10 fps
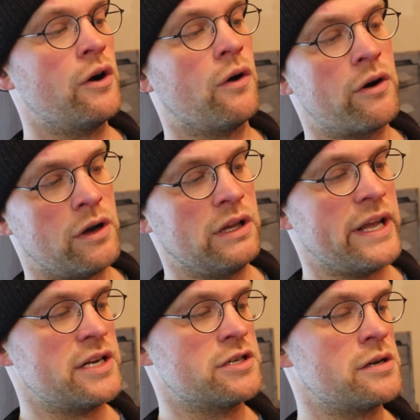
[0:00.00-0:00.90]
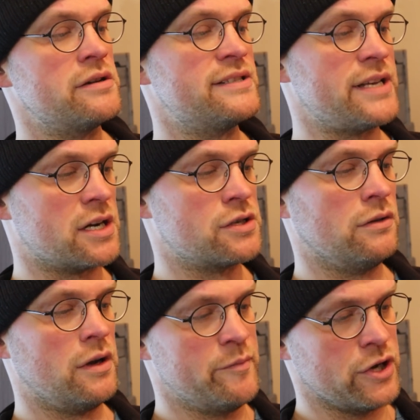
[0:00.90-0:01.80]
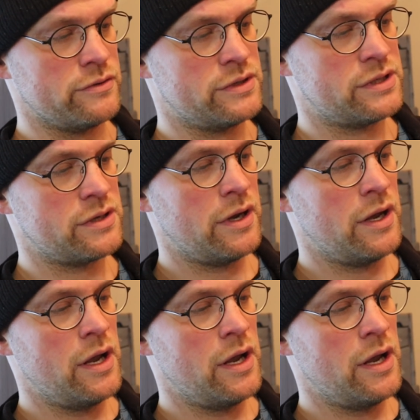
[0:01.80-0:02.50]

or alleged sexual abuse.